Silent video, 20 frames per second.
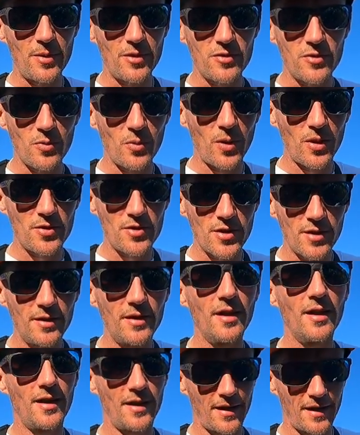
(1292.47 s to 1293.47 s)
much for
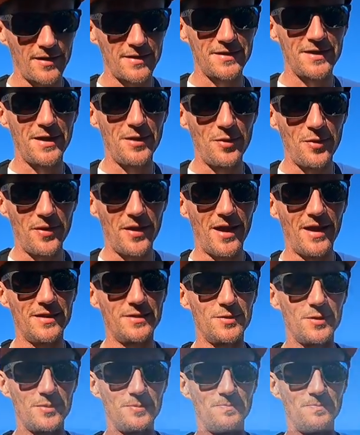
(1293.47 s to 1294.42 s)
watching, and I'll see you on the next